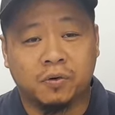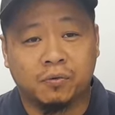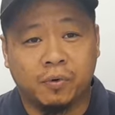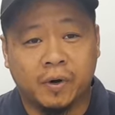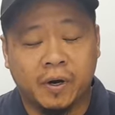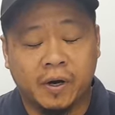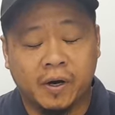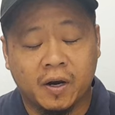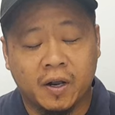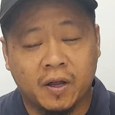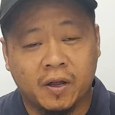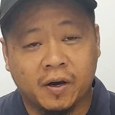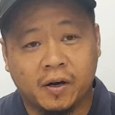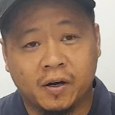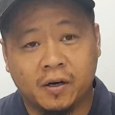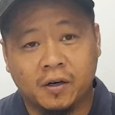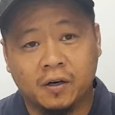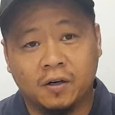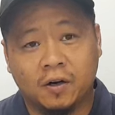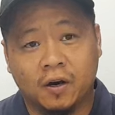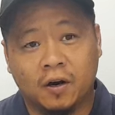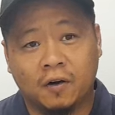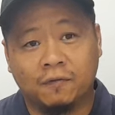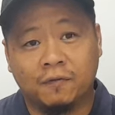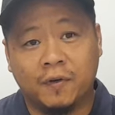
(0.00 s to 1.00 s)

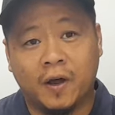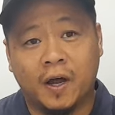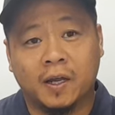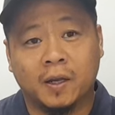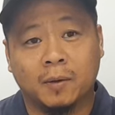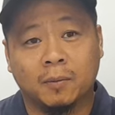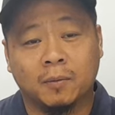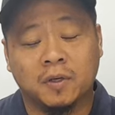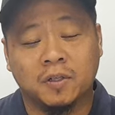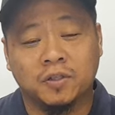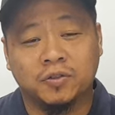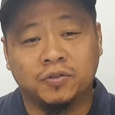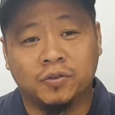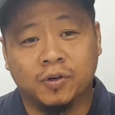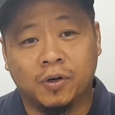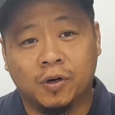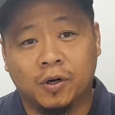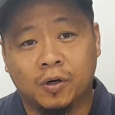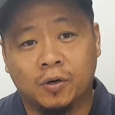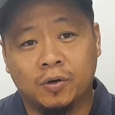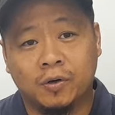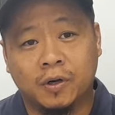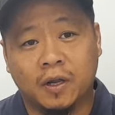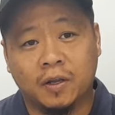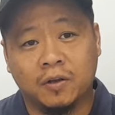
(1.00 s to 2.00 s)
regulator are vacuum
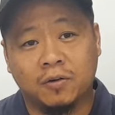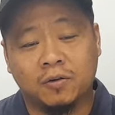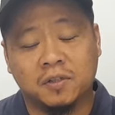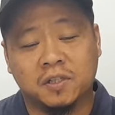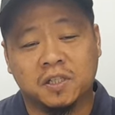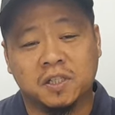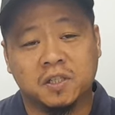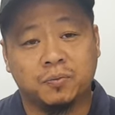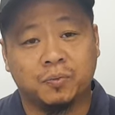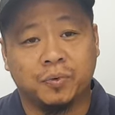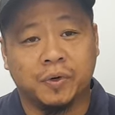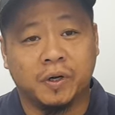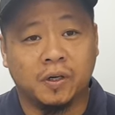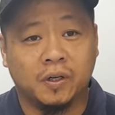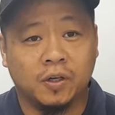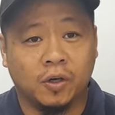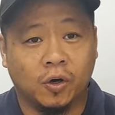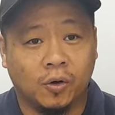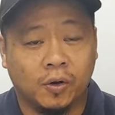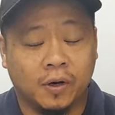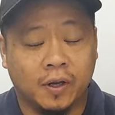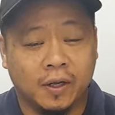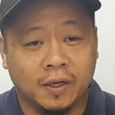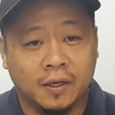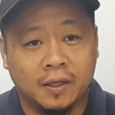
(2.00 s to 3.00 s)
controlled and use a spring
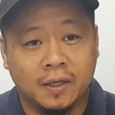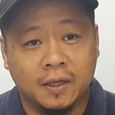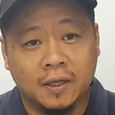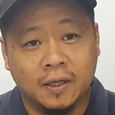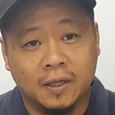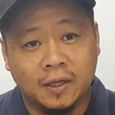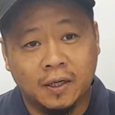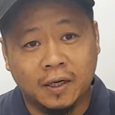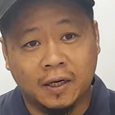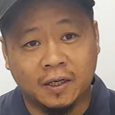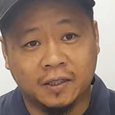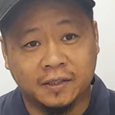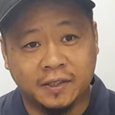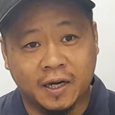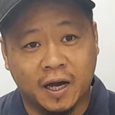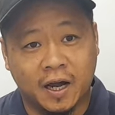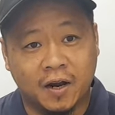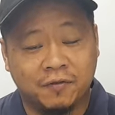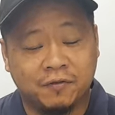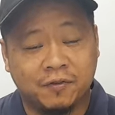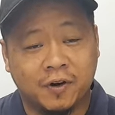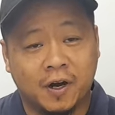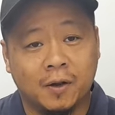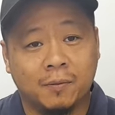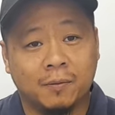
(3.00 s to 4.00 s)
loaded
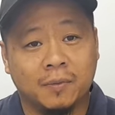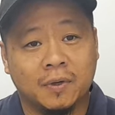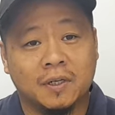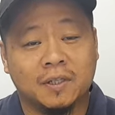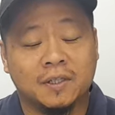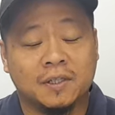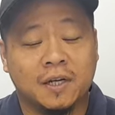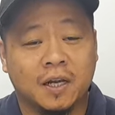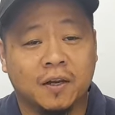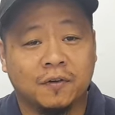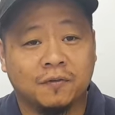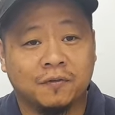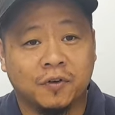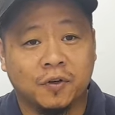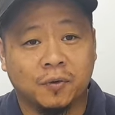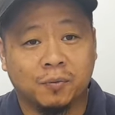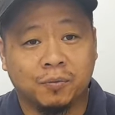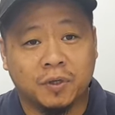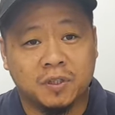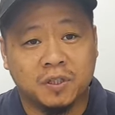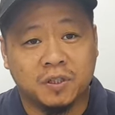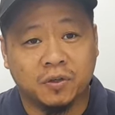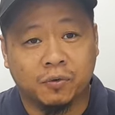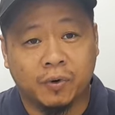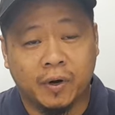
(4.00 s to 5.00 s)
diaphragm inside a fuel
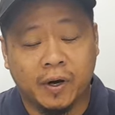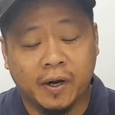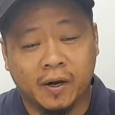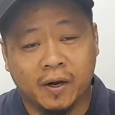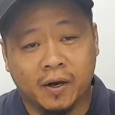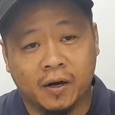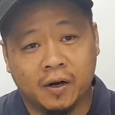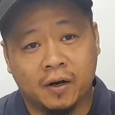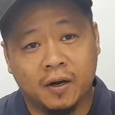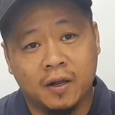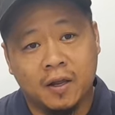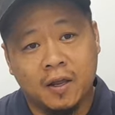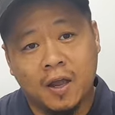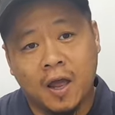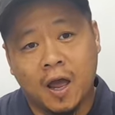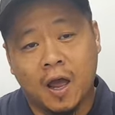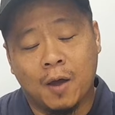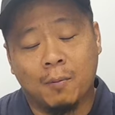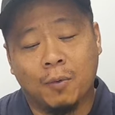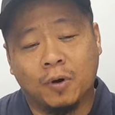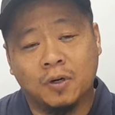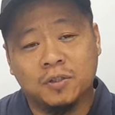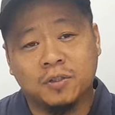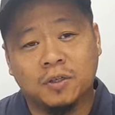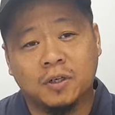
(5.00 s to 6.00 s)
pressure regulator.
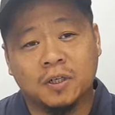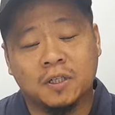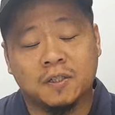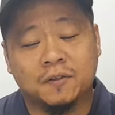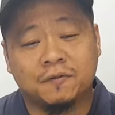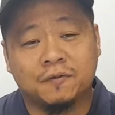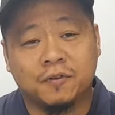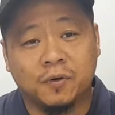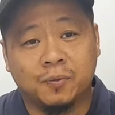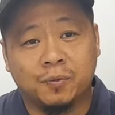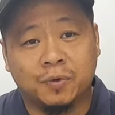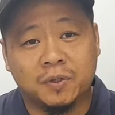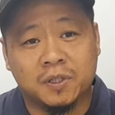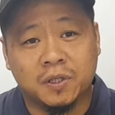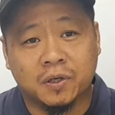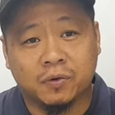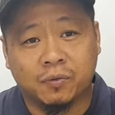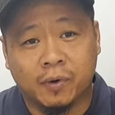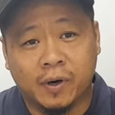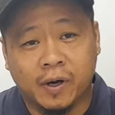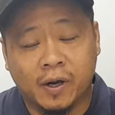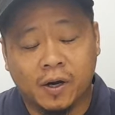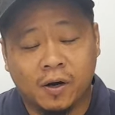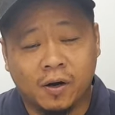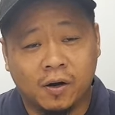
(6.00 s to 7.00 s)
And most of these fuel pressure
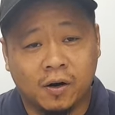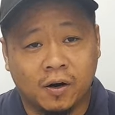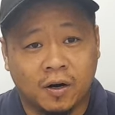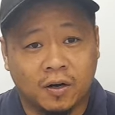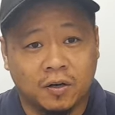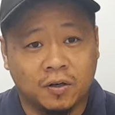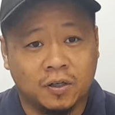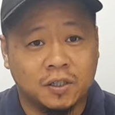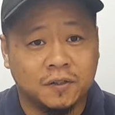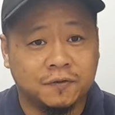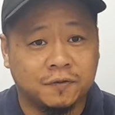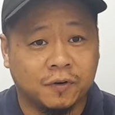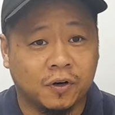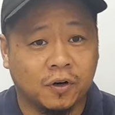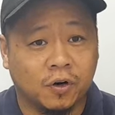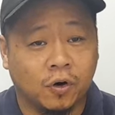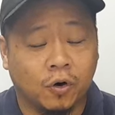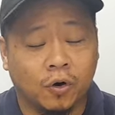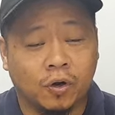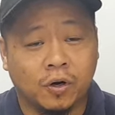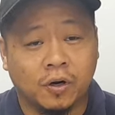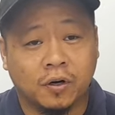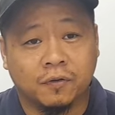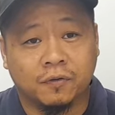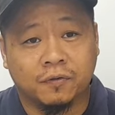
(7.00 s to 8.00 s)
regulator are used for
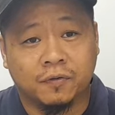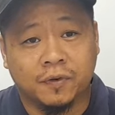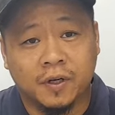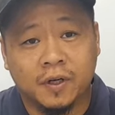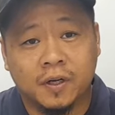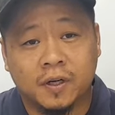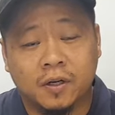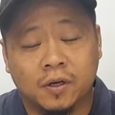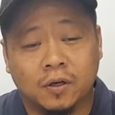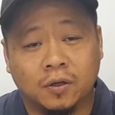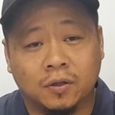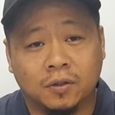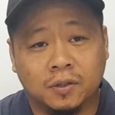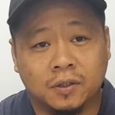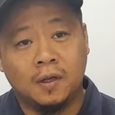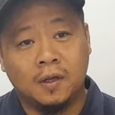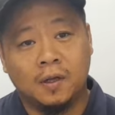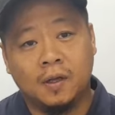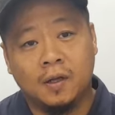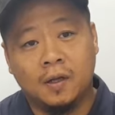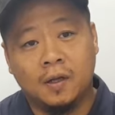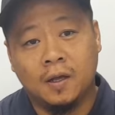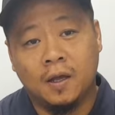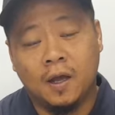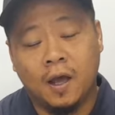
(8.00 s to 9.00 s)
older vehicles.
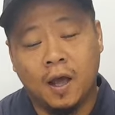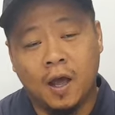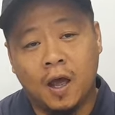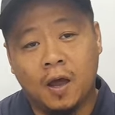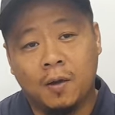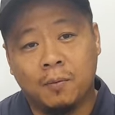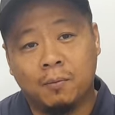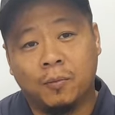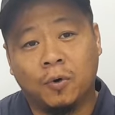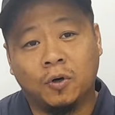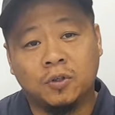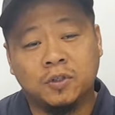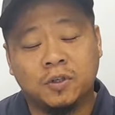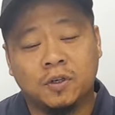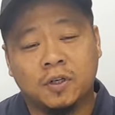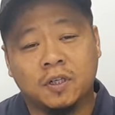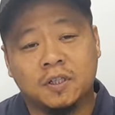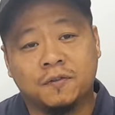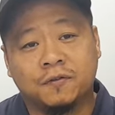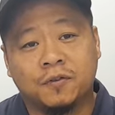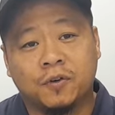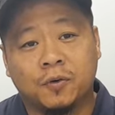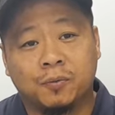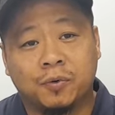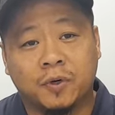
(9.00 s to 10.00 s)
And most of
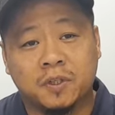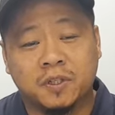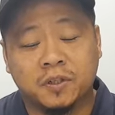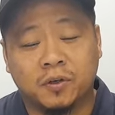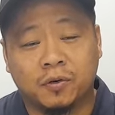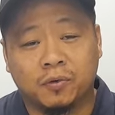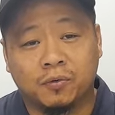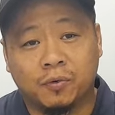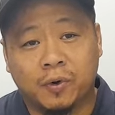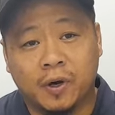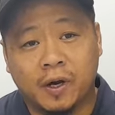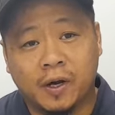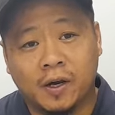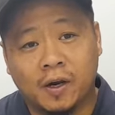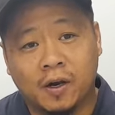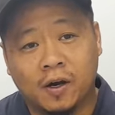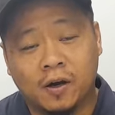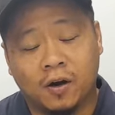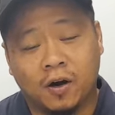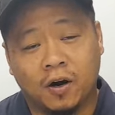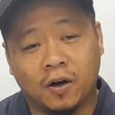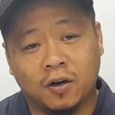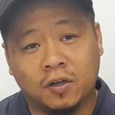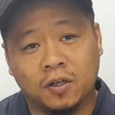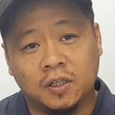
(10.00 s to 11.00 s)
these fuel pressure
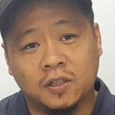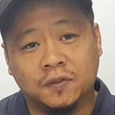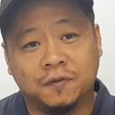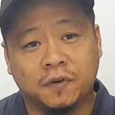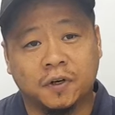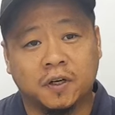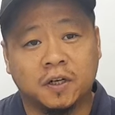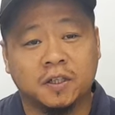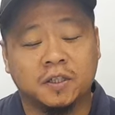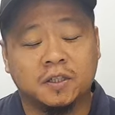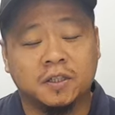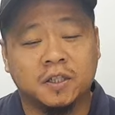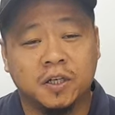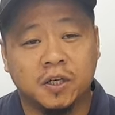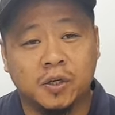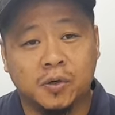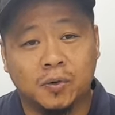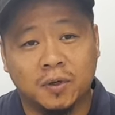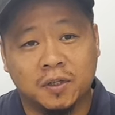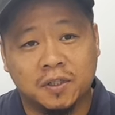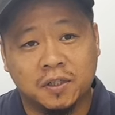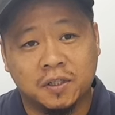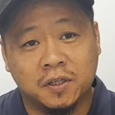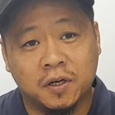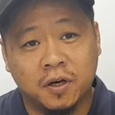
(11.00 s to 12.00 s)
regulator are used for
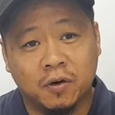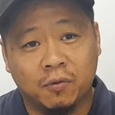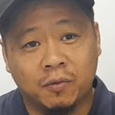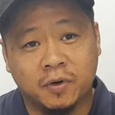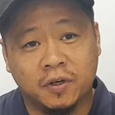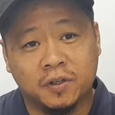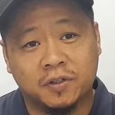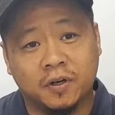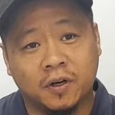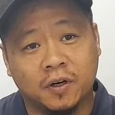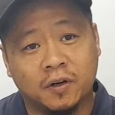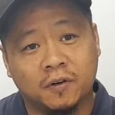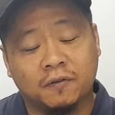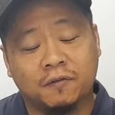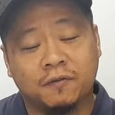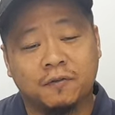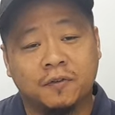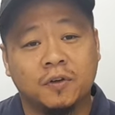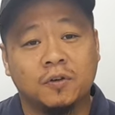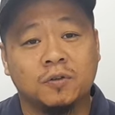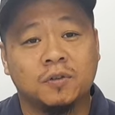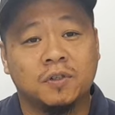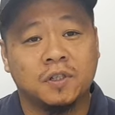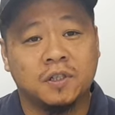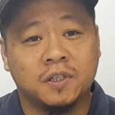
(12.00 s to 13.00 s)
continuous return
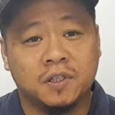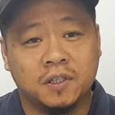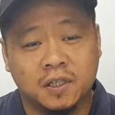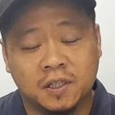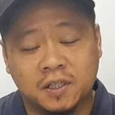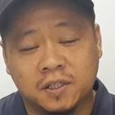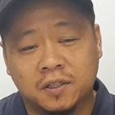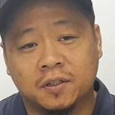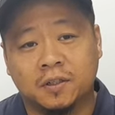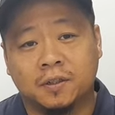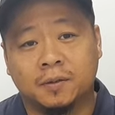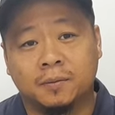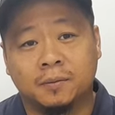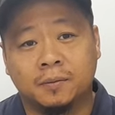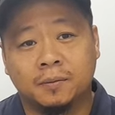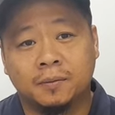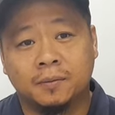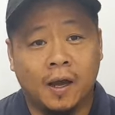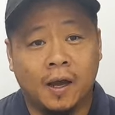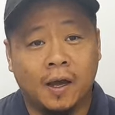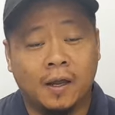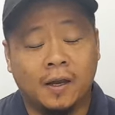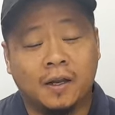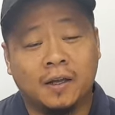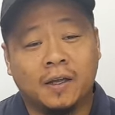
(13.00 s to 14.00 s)
fuel system.
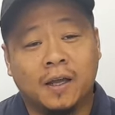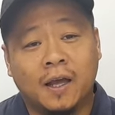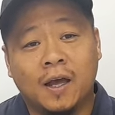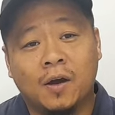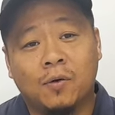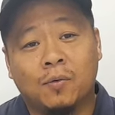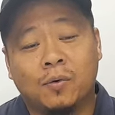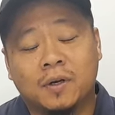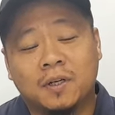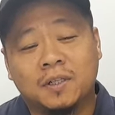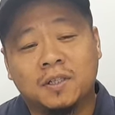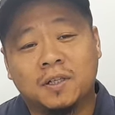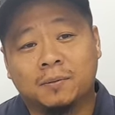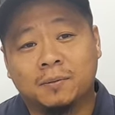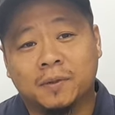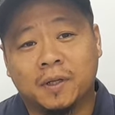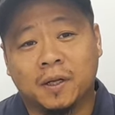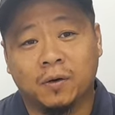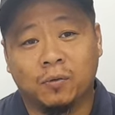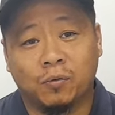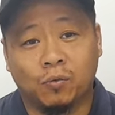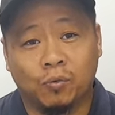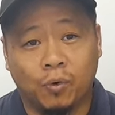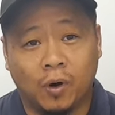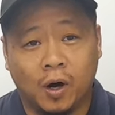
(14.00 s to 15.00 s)
And again, when there's
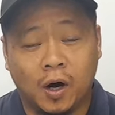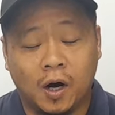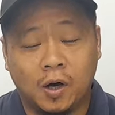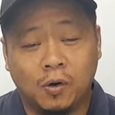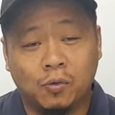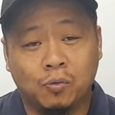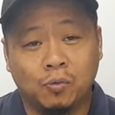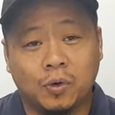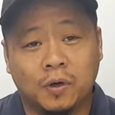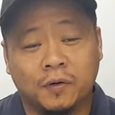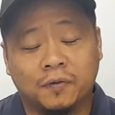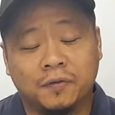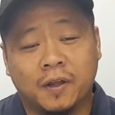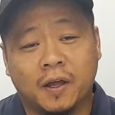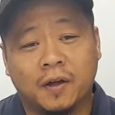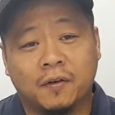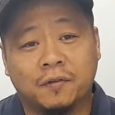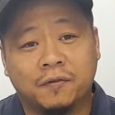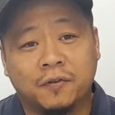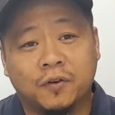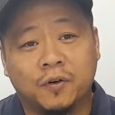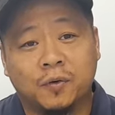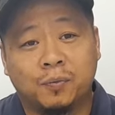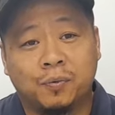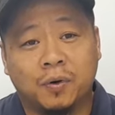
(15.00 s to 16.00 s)
something wrong with
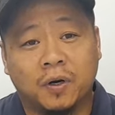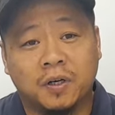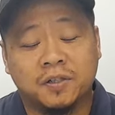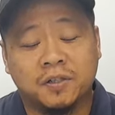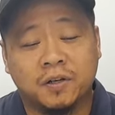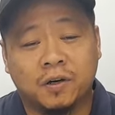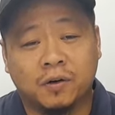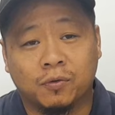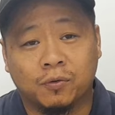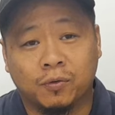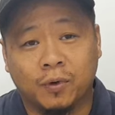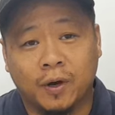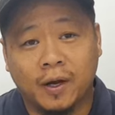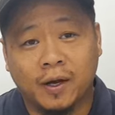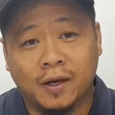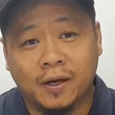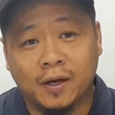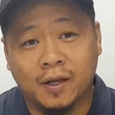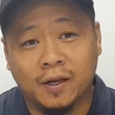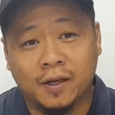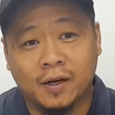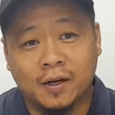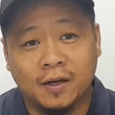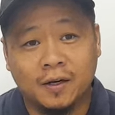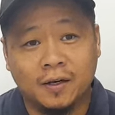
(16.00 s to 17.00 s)
that fuel pressure
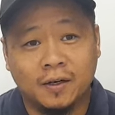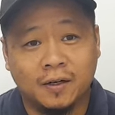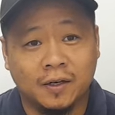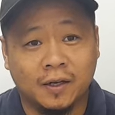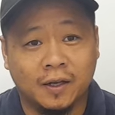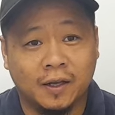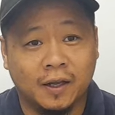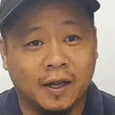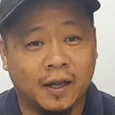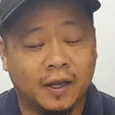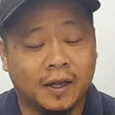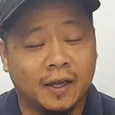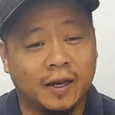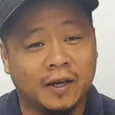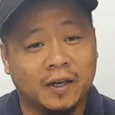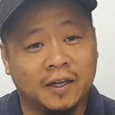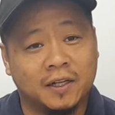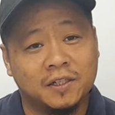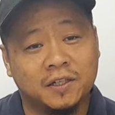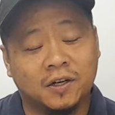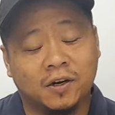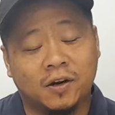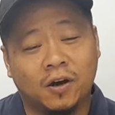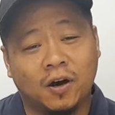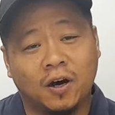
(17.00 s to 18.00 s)
regulator, it can
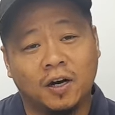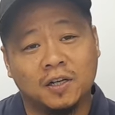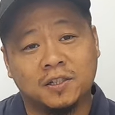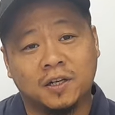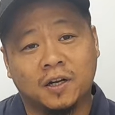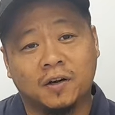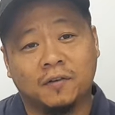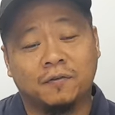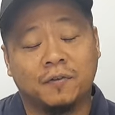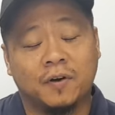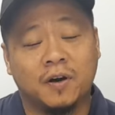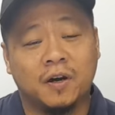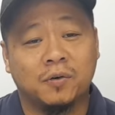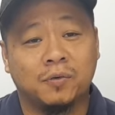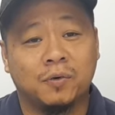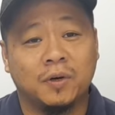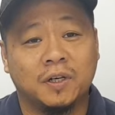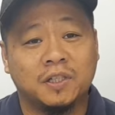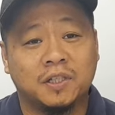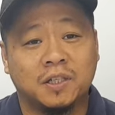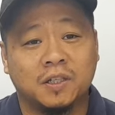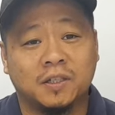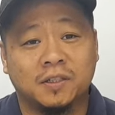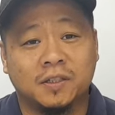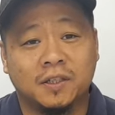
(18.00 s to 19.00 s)
either cause a very
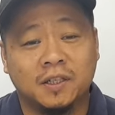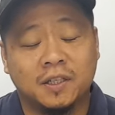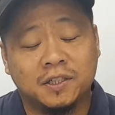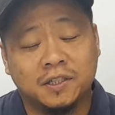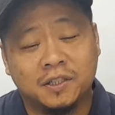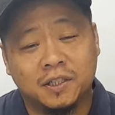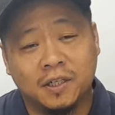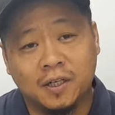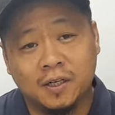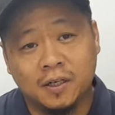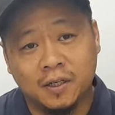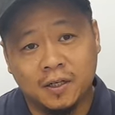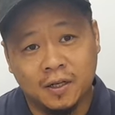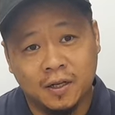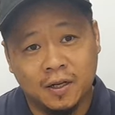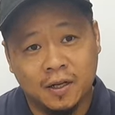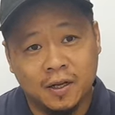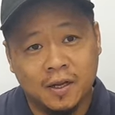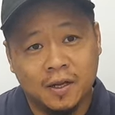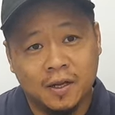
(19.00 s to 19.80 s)
rich condition,